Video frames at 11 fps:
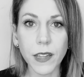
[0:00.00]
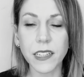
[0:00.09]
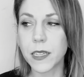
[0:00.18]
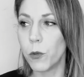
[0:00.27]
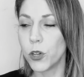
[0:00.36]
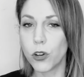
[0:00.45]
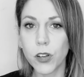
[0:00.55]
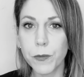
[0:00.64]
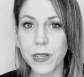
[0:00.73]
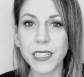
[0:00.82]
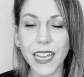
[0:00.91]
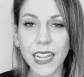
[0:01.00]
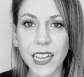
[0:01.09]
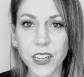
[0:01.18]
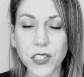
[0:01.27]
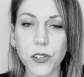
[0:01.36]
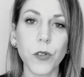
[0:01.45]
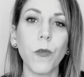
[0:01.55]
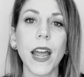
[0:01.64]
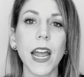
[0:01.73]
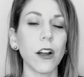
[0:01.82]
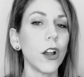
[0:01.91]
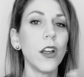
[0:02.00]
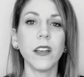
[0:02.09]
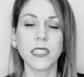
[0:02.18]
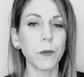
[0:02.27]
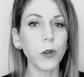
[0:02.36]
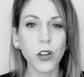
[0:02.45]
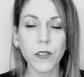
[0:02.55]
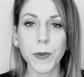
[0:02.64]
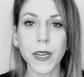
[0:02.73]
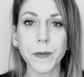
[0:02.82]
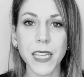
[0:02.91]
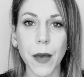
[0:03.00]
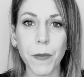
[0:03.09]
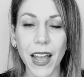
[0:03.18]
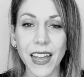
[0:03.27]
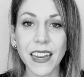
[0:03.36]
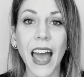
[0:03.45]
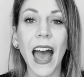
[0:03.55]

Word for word: that someone could have been taking it a certain way or someone could have been upset by it,